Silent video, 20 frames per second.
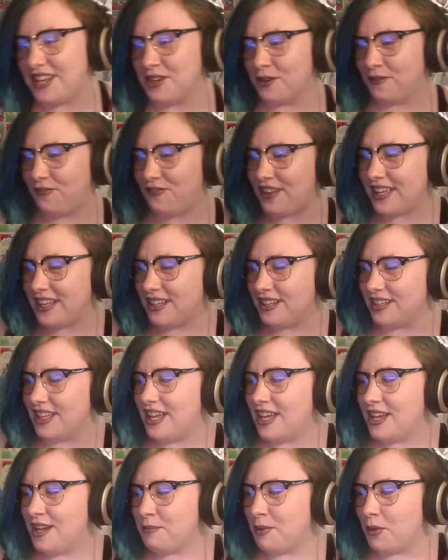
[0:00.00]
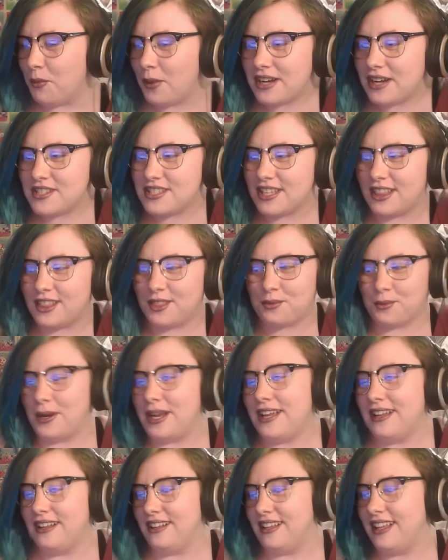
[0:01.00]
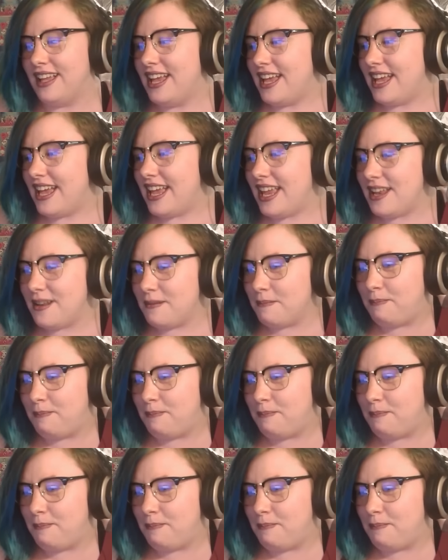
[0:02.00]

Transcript: your fill. But where's the thrill in